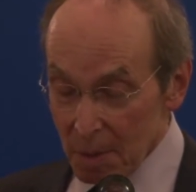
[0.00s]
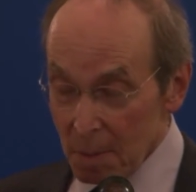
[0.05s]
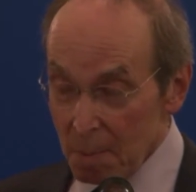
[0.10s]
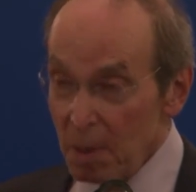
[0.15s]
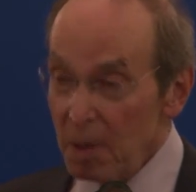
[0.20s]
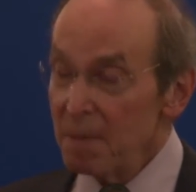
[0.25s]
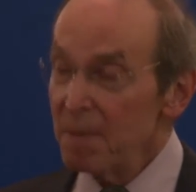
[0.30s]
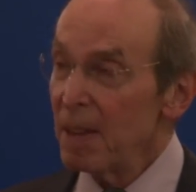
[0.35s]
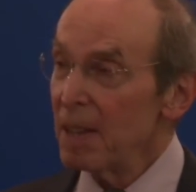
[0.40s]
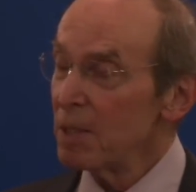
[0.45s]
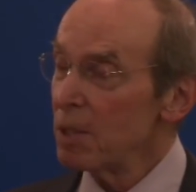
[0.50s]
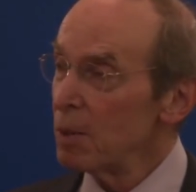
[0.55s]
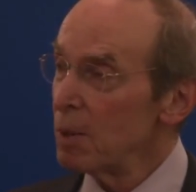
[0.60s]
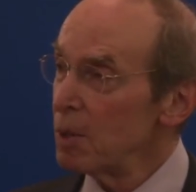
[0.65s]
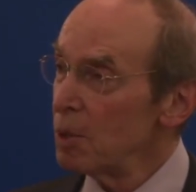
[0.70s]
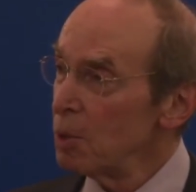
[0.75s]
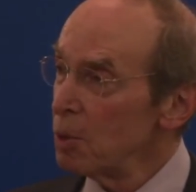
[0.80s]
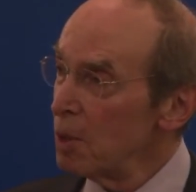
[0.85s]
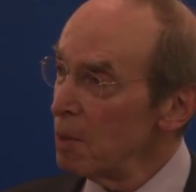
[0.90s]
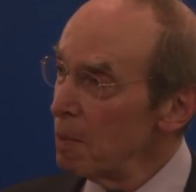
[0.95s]
The brief answer
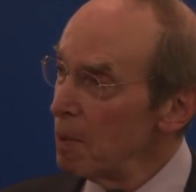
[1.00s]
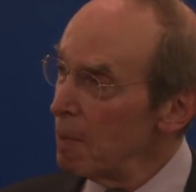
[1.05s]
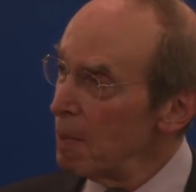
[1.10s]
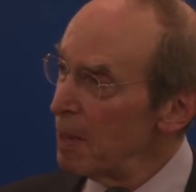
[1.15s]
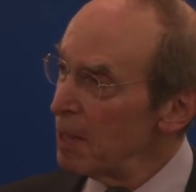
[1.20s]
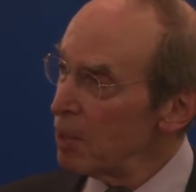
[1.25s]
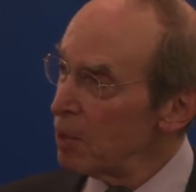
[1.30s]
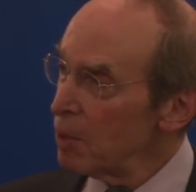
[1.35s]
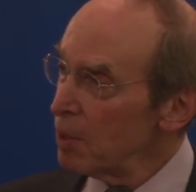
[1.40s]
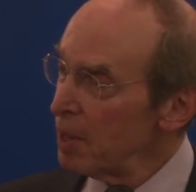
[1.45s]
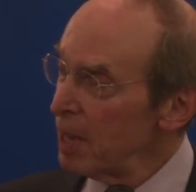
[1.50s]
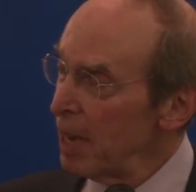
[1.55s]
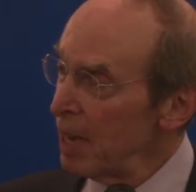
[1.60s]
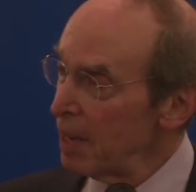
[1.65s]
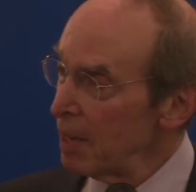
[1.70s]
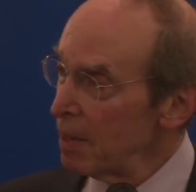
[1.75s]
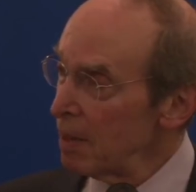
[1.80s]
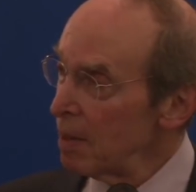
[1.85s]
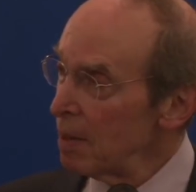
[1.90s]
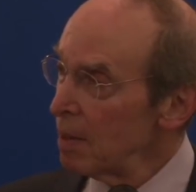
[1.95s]
is you did the best you
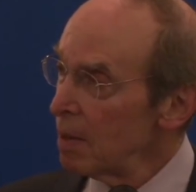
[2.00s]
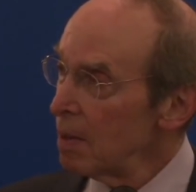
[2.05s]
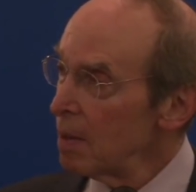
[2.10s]
can.